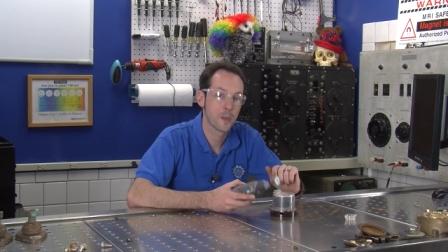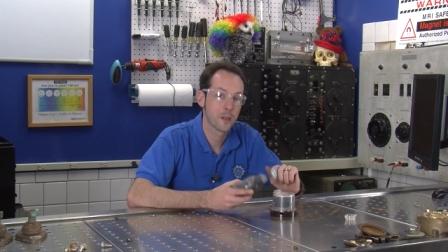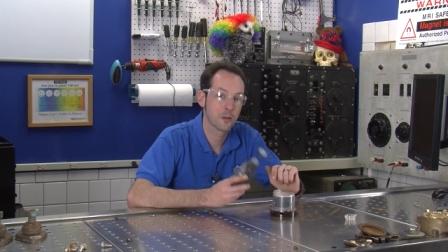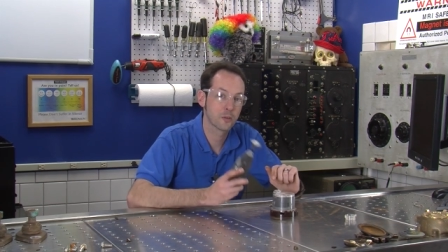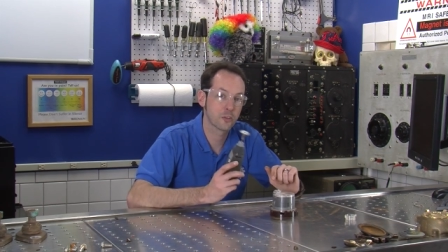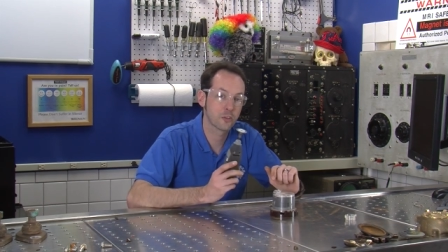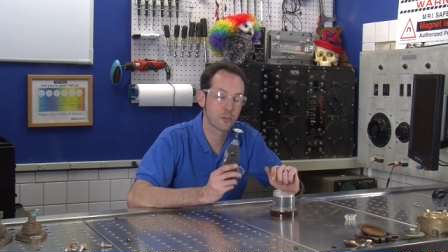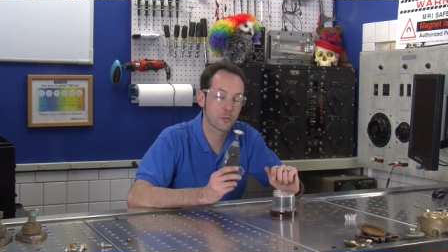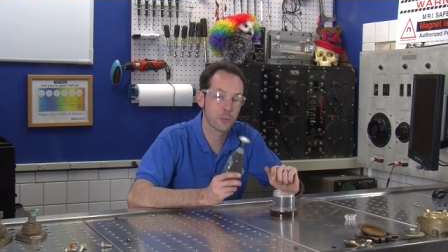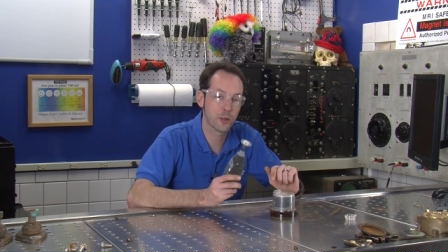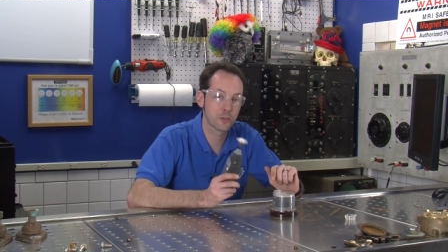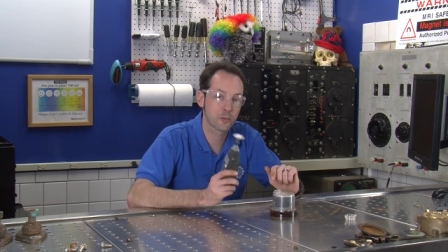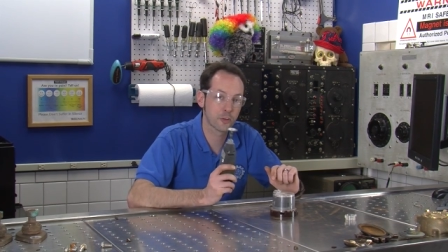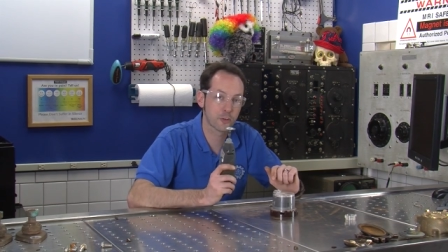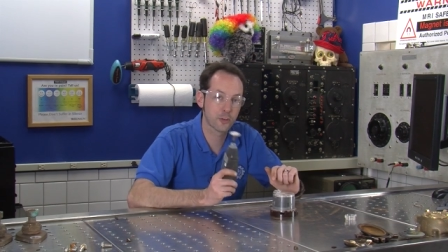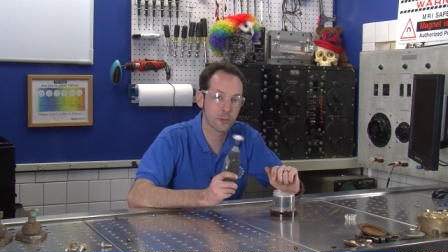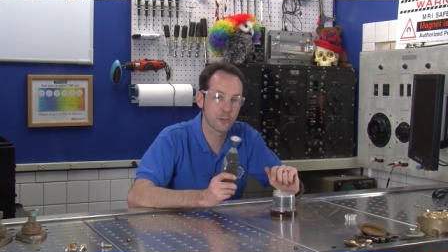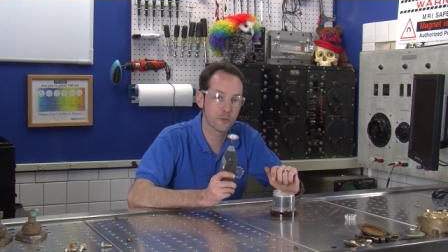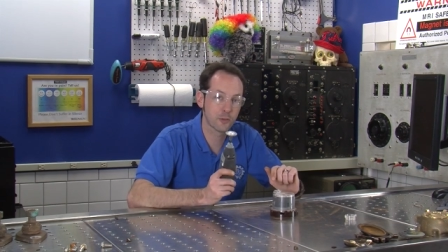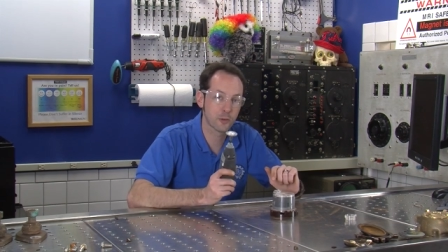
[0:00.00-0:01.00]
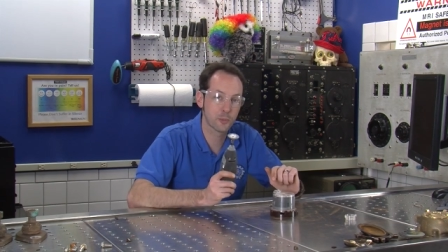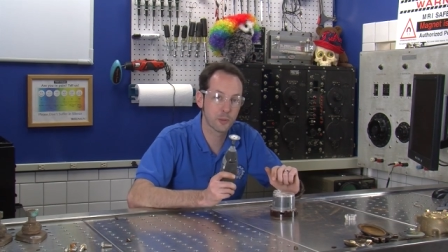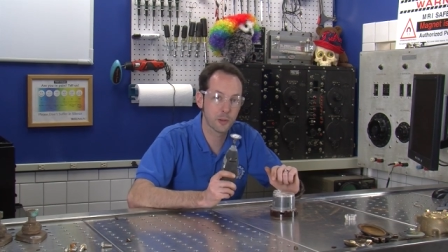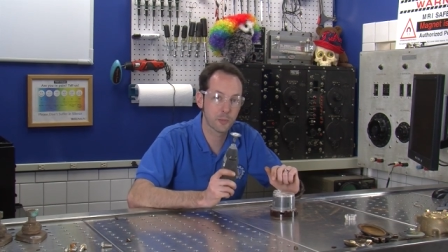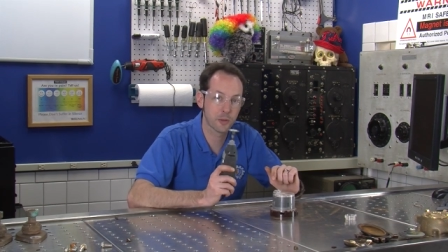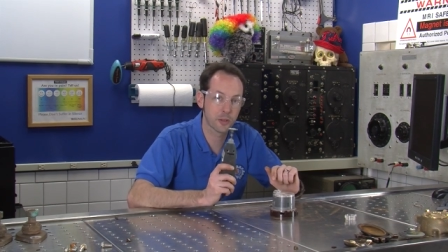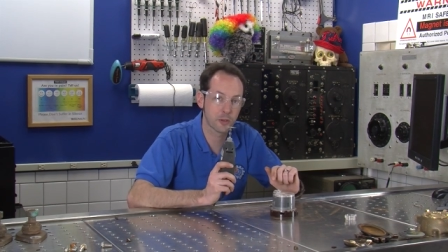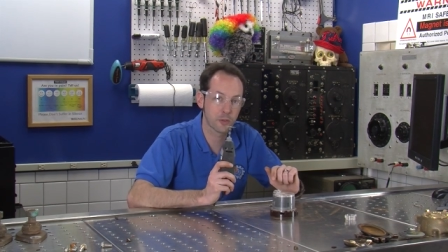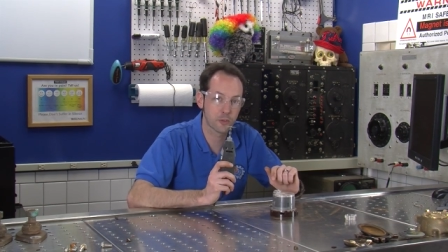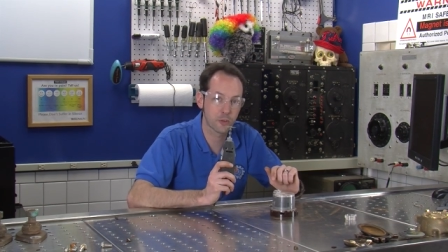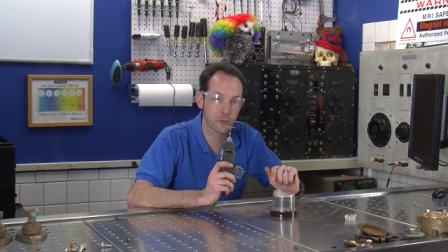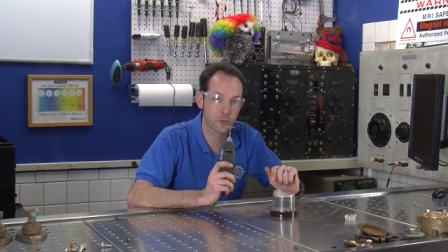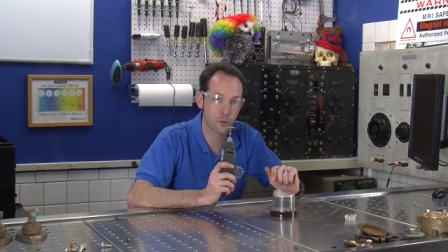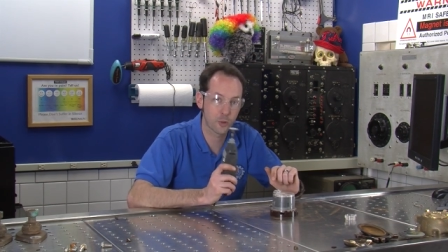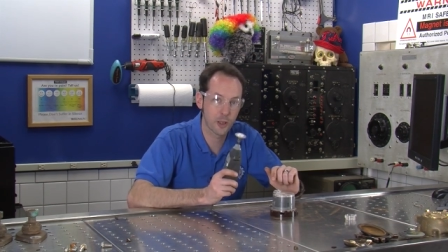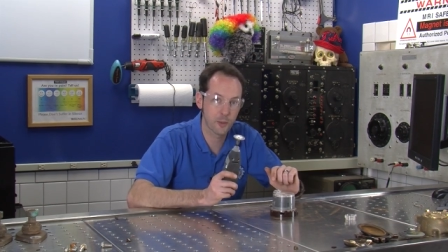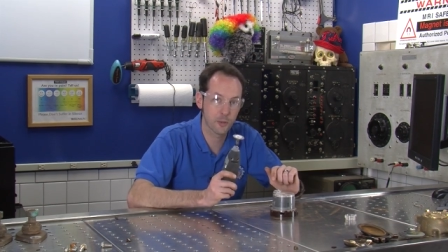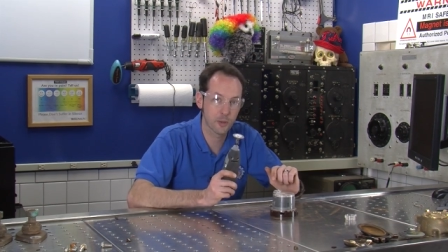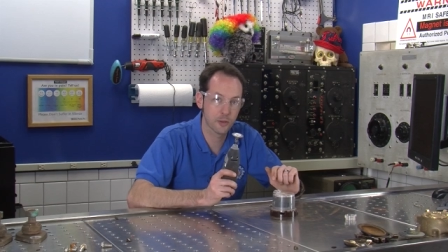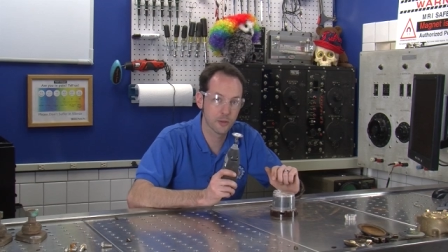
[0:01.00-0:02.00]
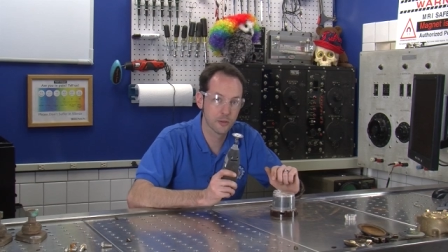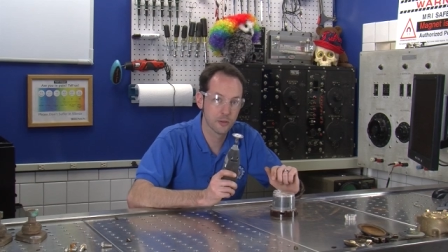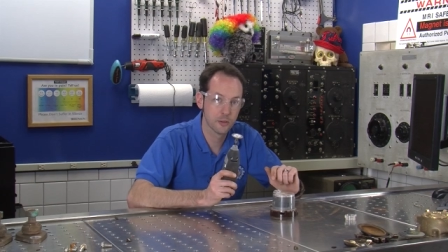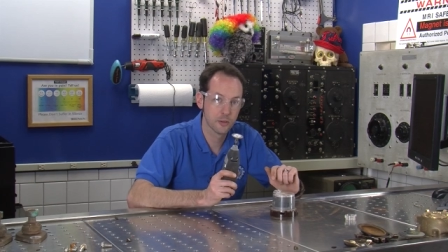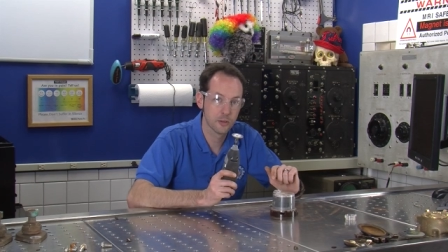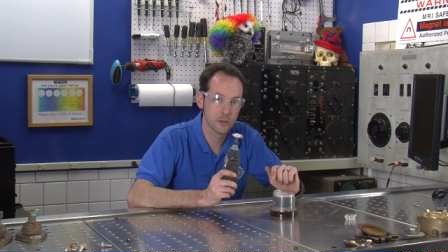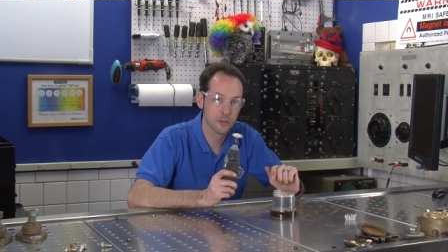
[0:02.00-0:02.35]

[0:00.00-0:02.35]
There's a special term for people that use a Dremel